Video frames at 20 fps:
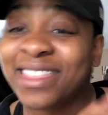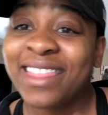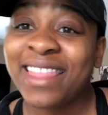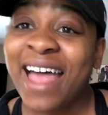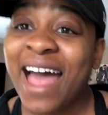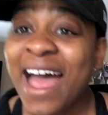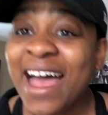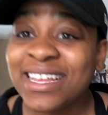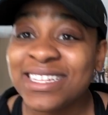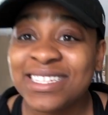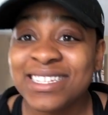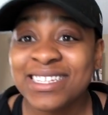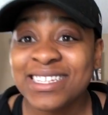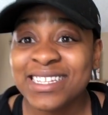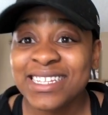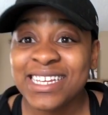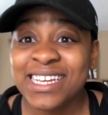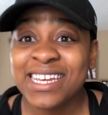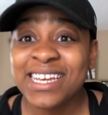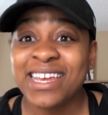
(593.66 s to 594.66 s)

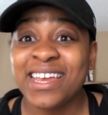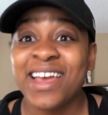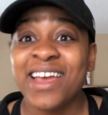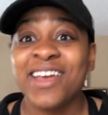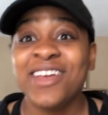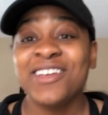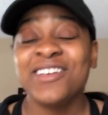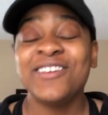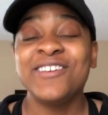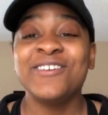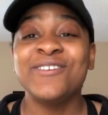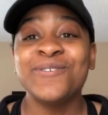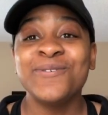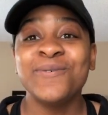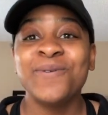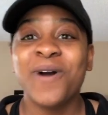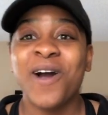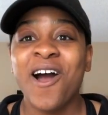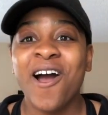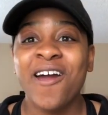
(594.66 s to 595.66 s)
Lastly,
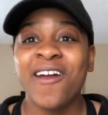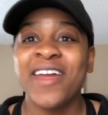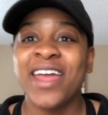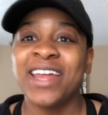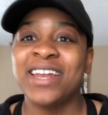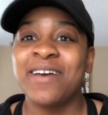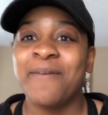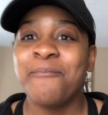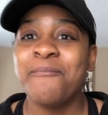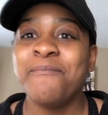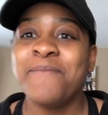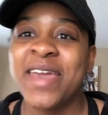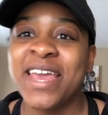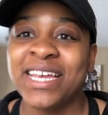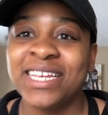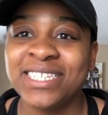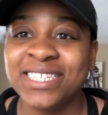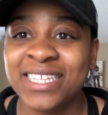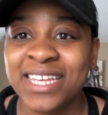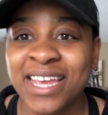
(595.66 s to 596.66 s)
you are an
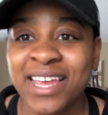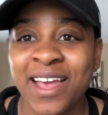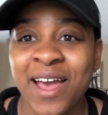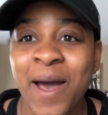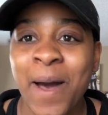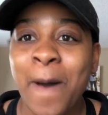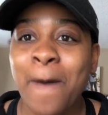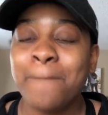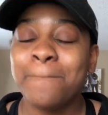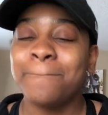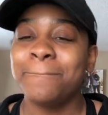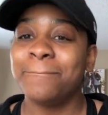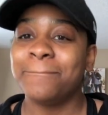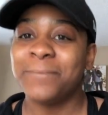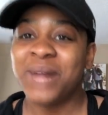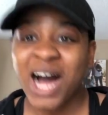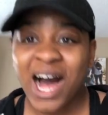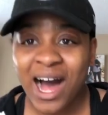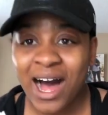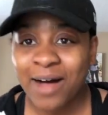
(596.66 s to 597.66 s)
amazing
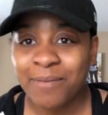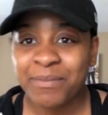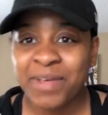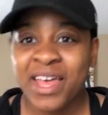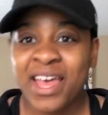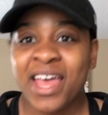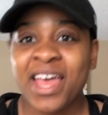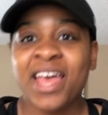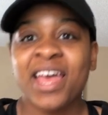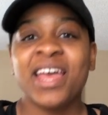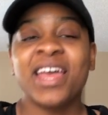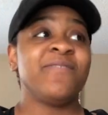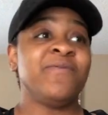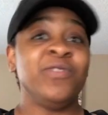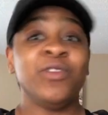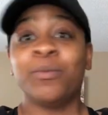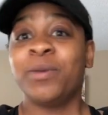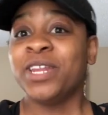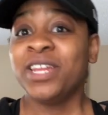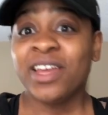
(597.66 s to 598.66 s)
mom. If
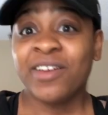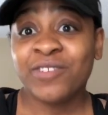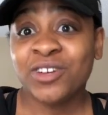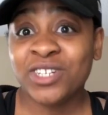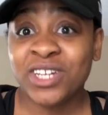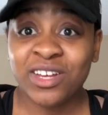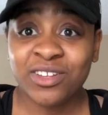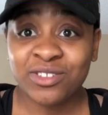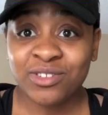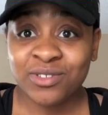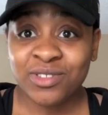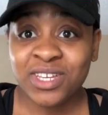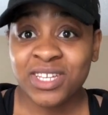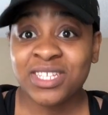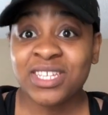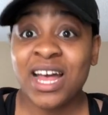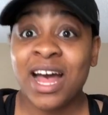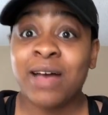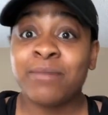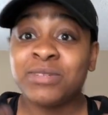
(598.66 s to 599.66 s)
nobody ever tells you
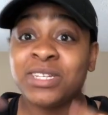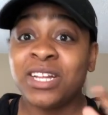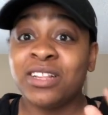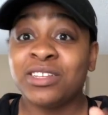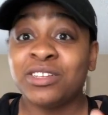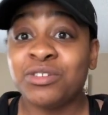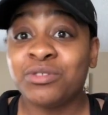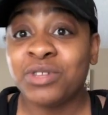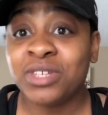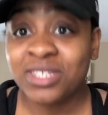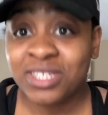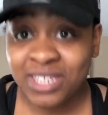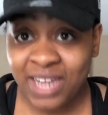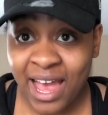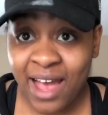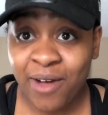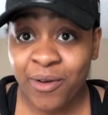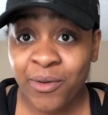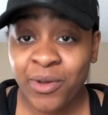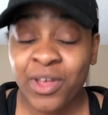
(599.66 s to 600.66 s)
this, I'm telling you this
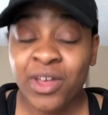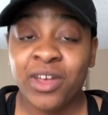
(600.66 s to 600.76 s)
now.